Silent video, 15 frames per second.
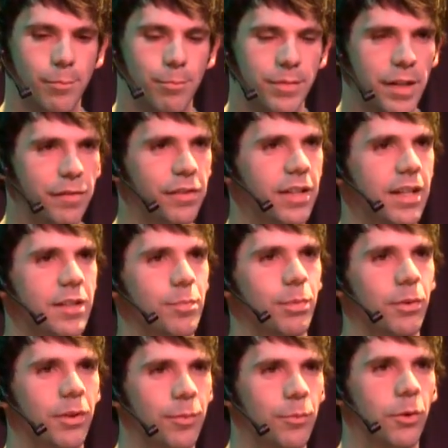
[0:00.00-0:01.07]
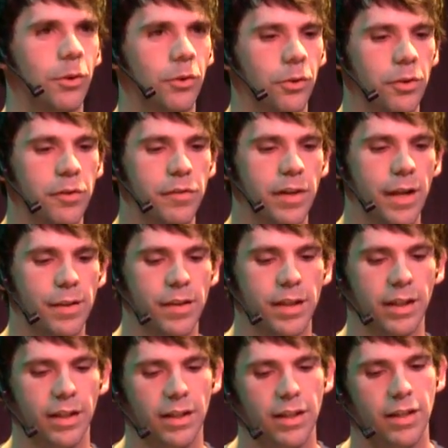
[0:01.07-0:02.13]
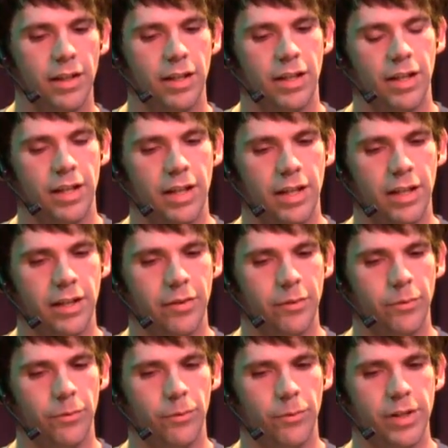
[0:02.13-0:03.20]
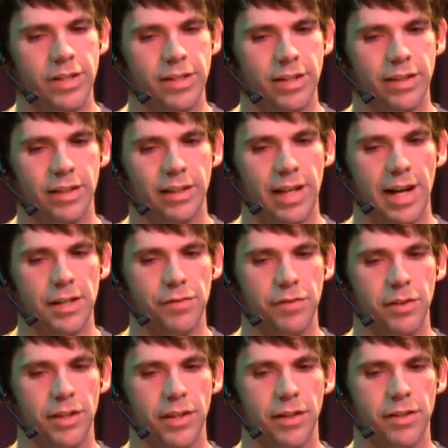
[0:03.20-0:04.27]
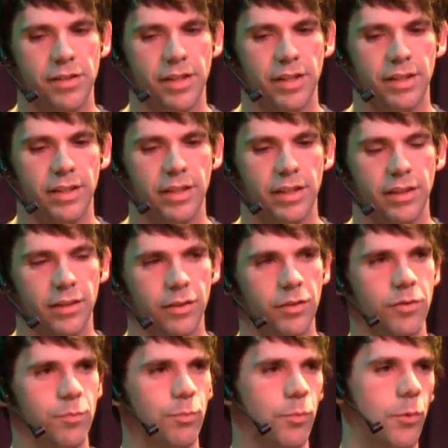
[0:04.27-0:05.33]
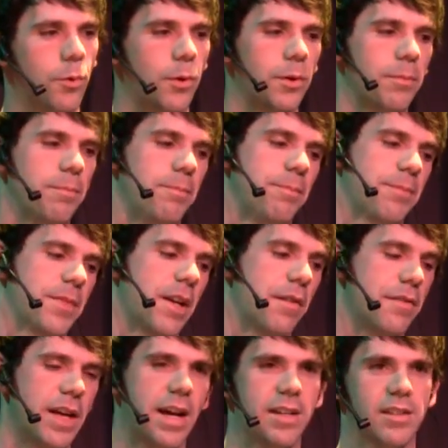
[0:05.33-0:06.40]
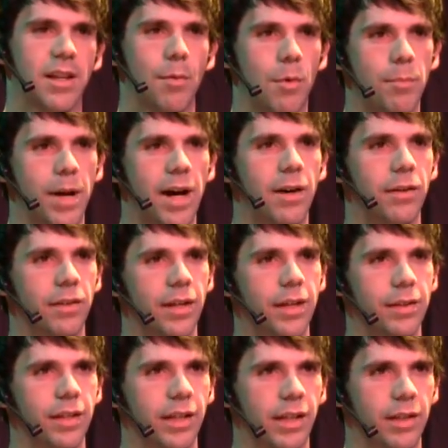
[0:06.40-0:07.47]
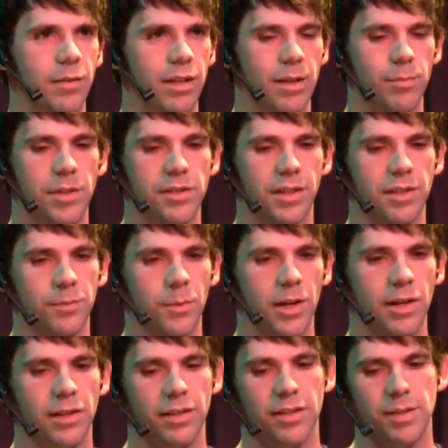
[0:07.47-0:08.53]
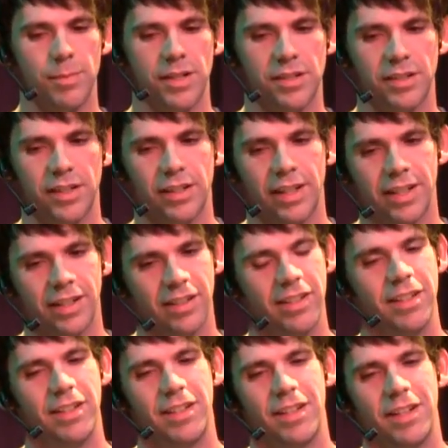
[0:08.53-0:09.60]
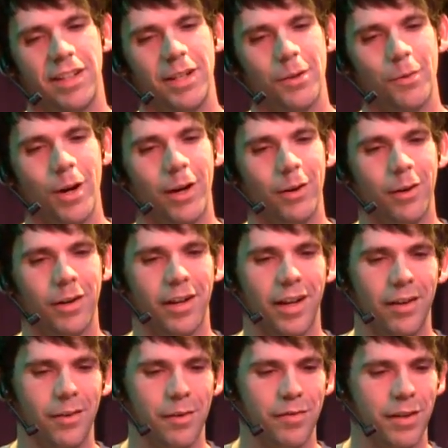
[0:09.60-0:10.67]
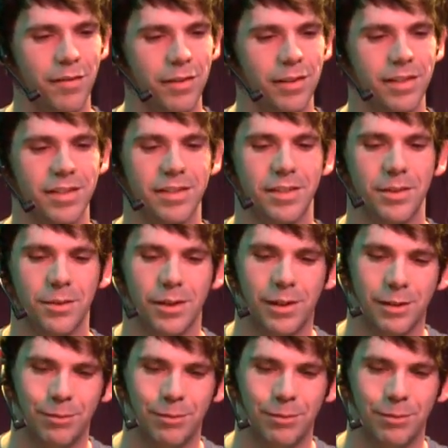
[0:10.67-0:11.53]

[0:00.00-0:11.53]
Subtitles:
definitely exploring more groove. And I think in the last few years that there's more of that has come about, I think, in music as well. And especially like, when I heard, I don't know if any of you listened to